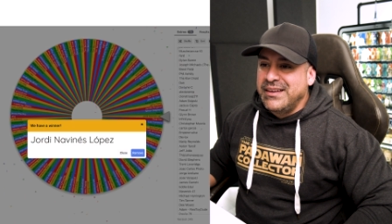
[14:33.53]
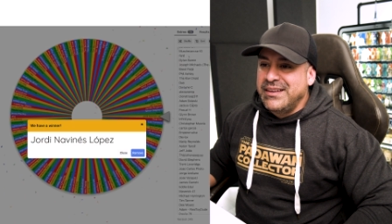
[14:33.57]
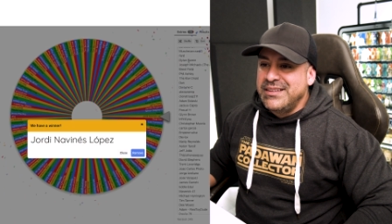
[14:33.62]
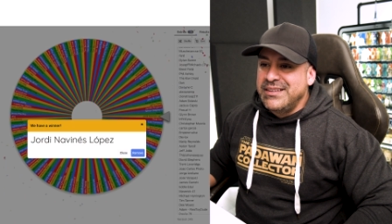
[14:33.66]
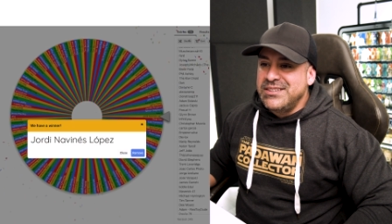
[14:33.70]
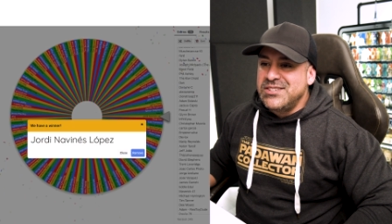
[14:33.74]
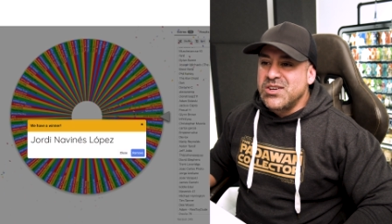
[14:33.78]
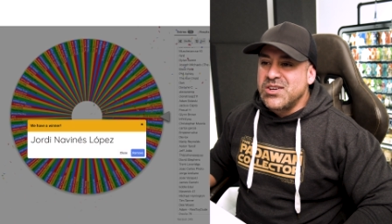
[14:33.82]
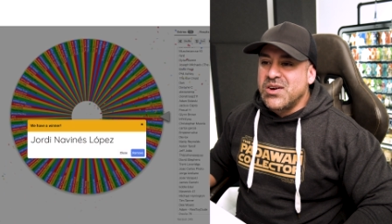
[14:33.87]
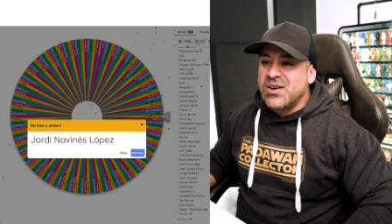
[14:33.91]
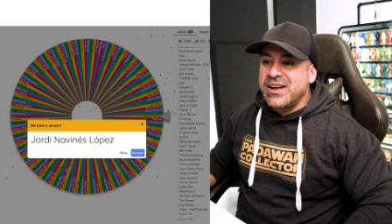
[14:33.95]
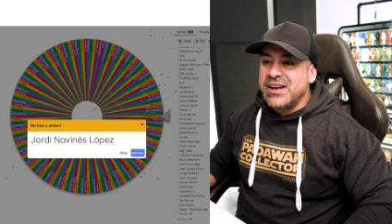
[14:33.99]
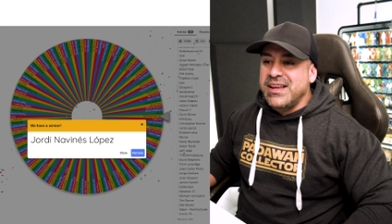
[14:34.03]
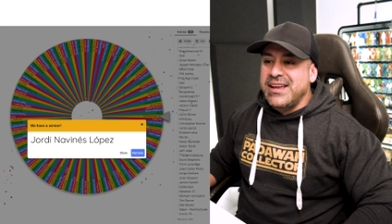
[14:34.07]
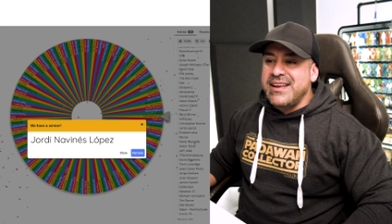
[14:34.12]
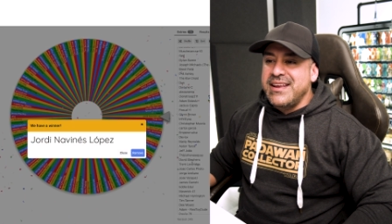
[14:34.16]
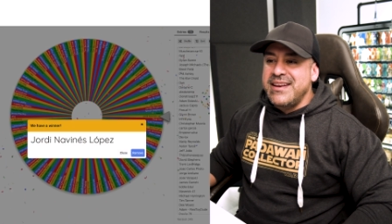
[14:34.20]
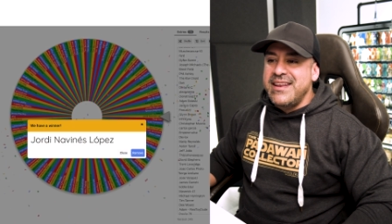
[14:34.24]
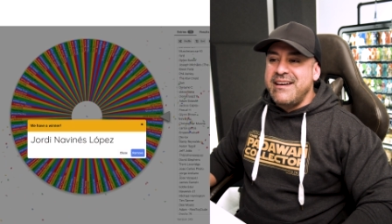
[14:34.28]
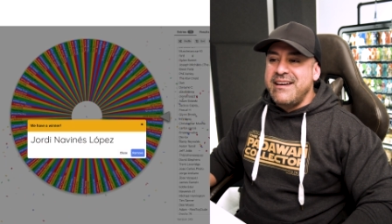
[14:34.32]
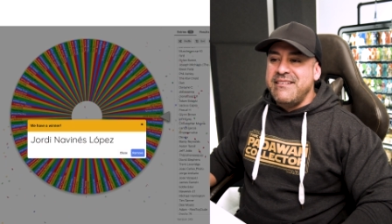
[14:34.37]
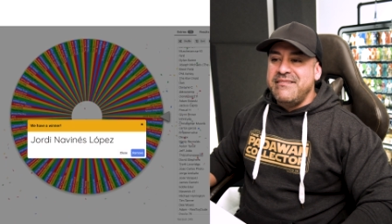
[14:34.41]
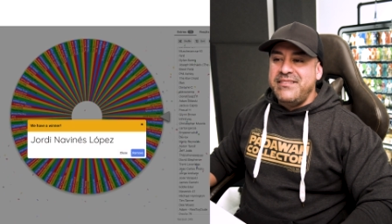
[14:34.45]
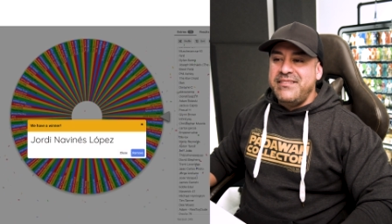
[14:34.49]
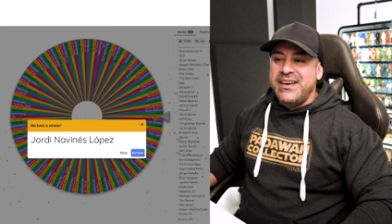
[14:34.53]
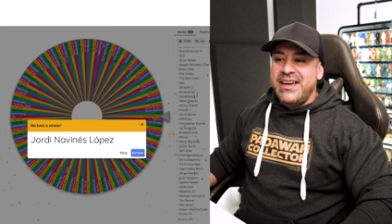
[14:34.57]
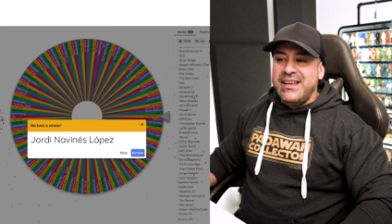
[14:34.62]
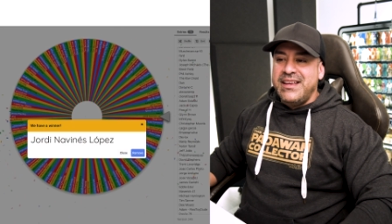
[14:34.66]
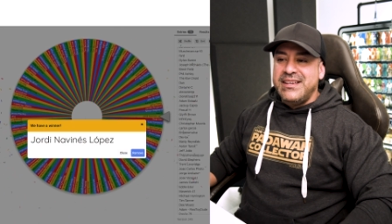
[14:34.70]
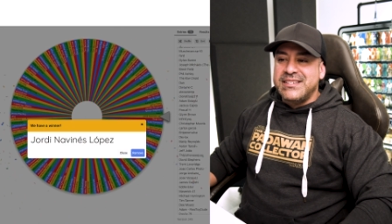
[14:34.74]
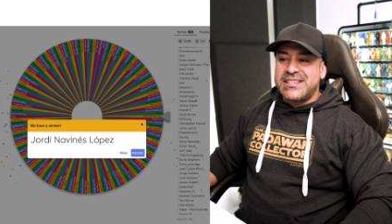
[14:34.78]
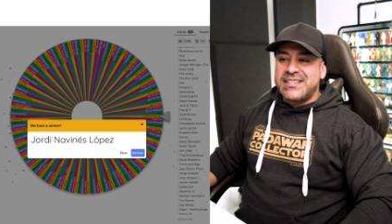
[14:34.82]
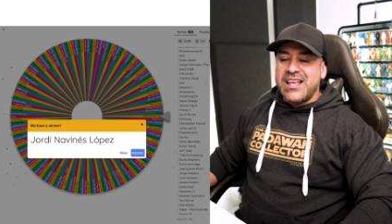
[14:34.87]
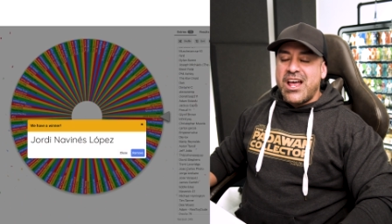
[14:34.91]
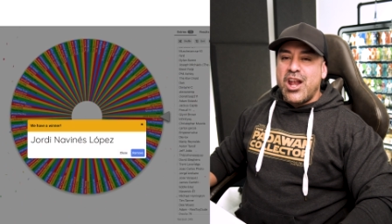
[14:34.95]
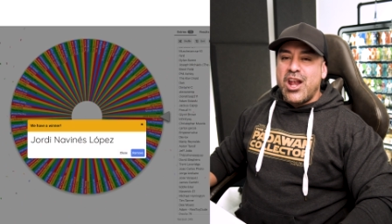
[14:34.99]
Jordi
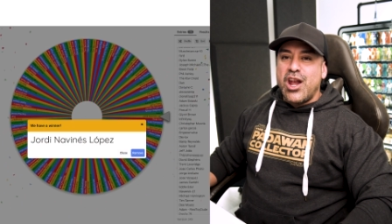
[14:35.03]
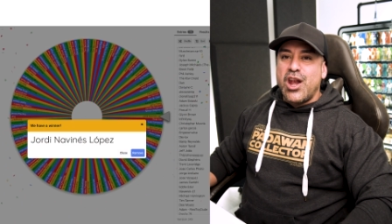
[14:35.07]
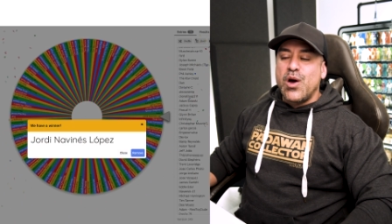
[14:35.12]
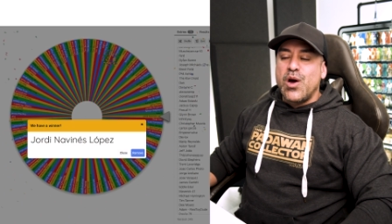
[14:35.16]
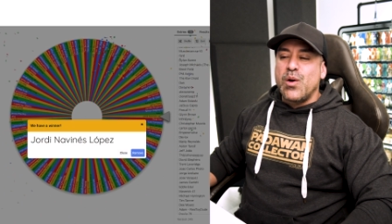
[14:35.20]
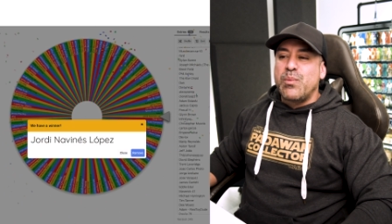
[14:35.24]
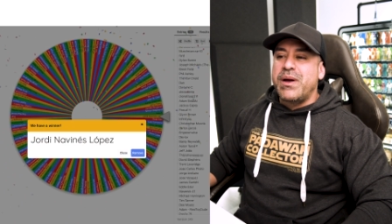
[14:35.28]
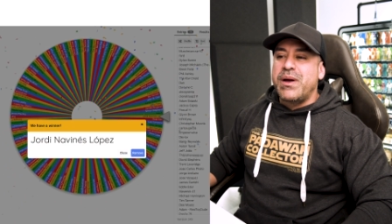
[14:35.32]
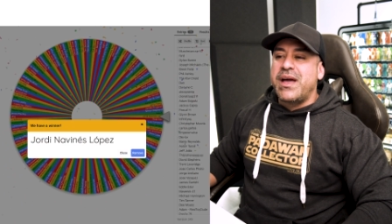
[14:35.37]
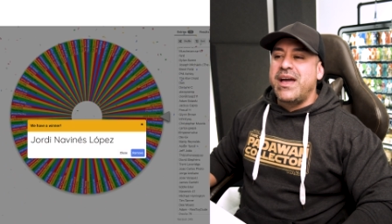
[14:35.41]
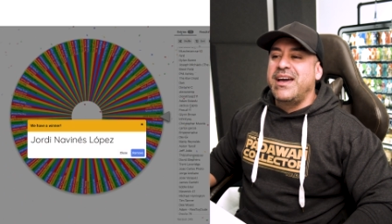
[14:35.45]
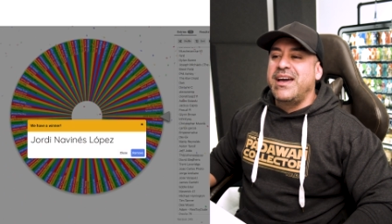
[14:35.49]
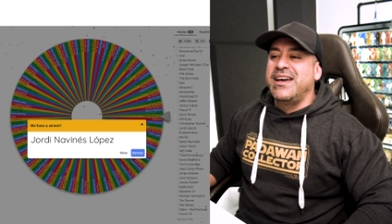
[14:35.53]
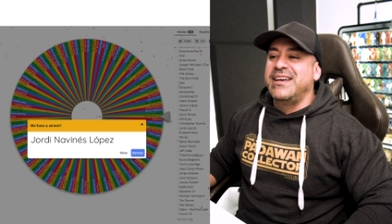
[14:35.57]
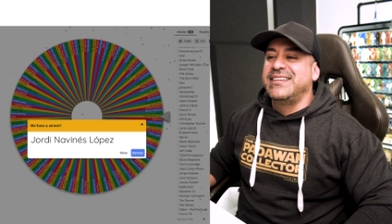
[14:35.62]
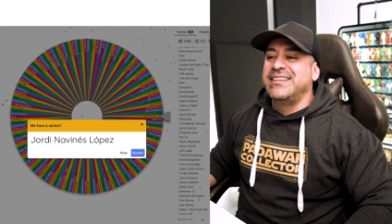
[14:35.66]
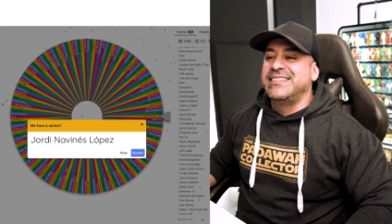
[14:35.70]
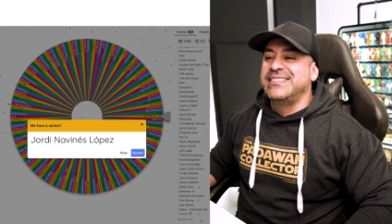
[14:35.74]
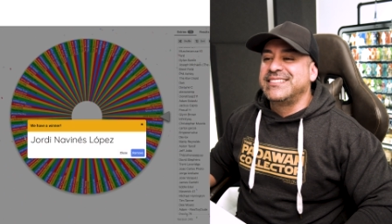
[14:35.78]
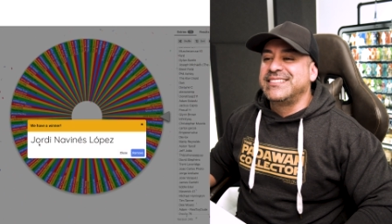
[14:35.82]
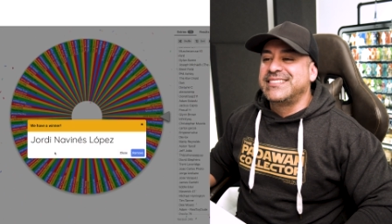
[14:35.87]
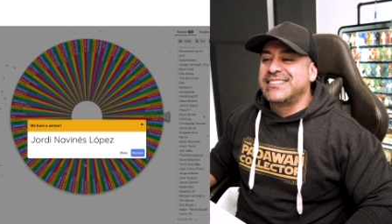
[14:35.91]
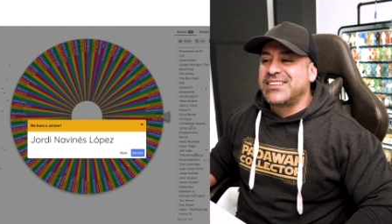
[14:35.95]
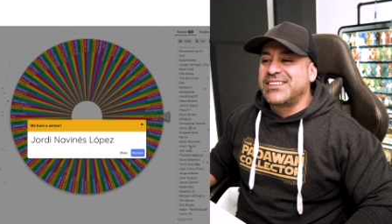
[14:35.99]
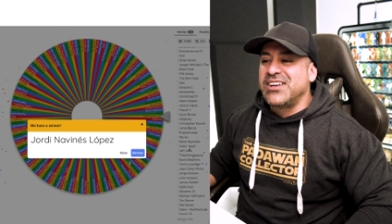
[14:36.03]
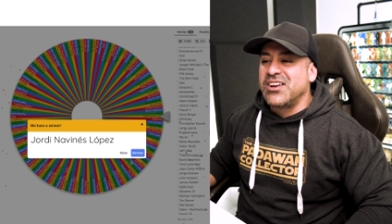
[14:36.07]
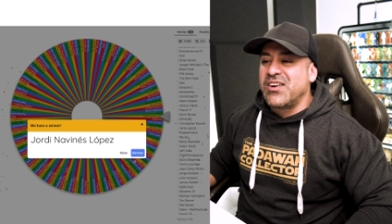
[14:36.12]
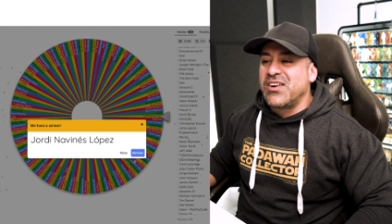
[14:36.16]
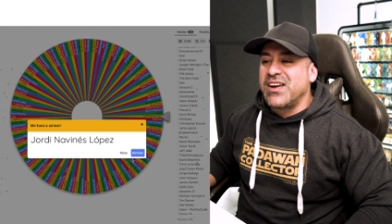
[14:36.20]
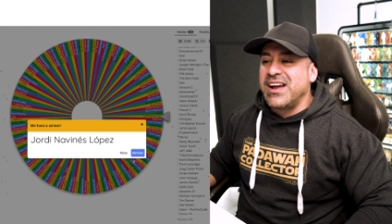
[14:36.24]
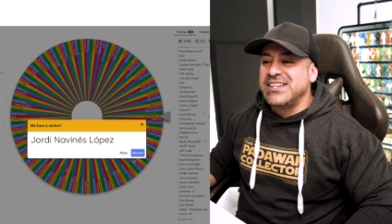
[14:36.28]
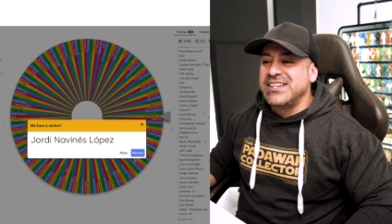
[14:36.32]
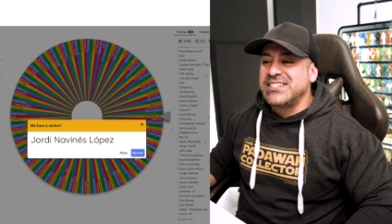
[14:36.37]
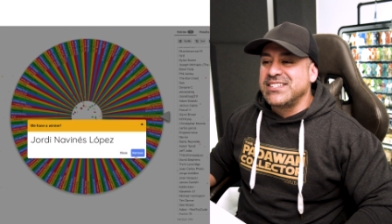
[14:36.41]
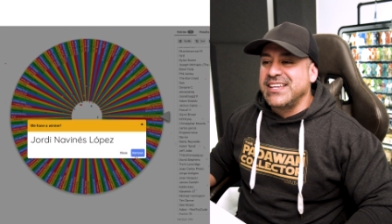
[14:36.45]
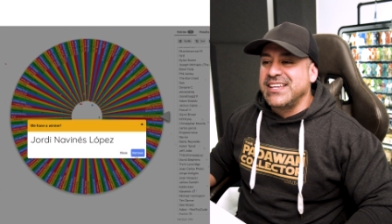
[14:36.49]
Navenes Lopez,
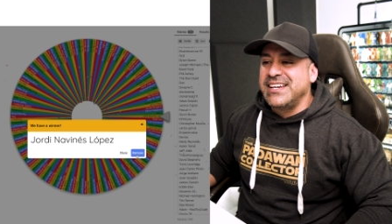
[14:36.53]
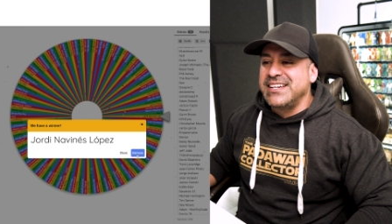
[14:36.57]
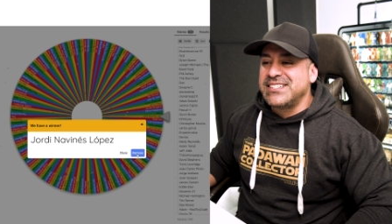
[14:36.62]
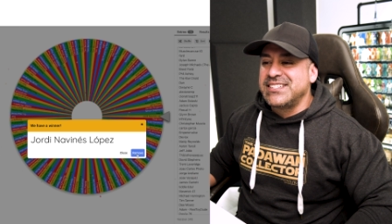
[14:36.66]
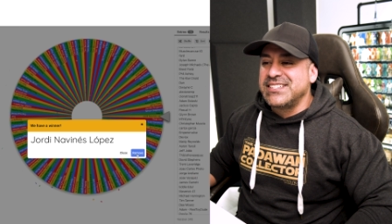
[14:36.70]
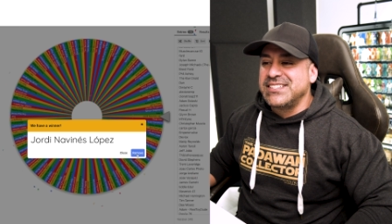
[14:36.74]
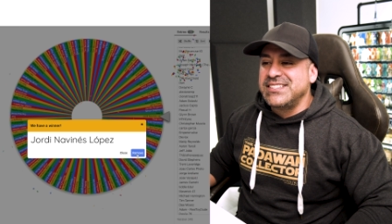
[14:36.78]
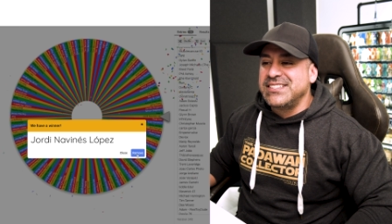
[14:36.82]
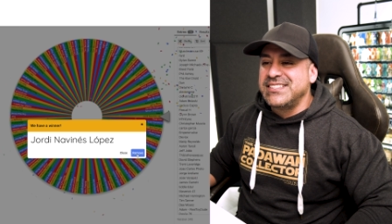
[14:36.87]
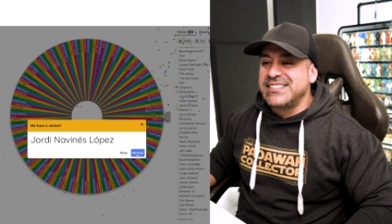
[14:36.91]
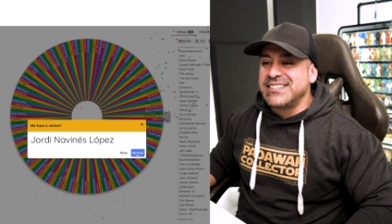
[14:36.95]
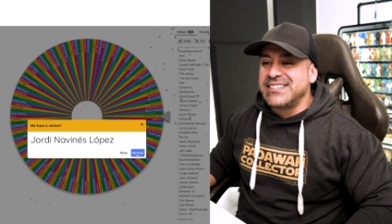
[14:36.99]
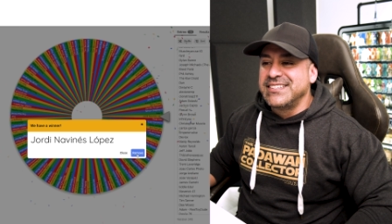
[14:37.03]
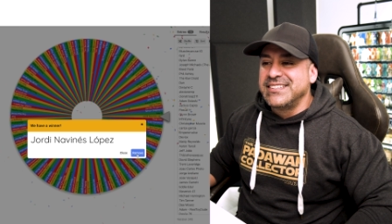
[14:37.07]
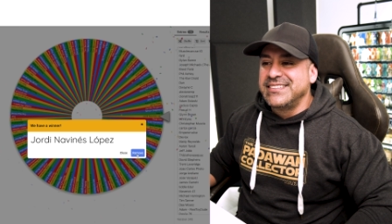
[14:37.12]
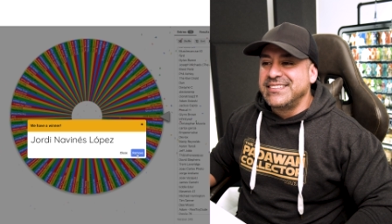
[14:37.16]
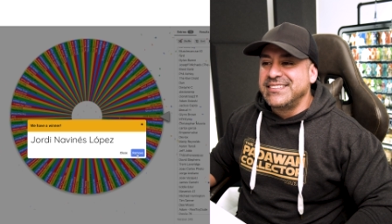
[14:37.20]
congratulations.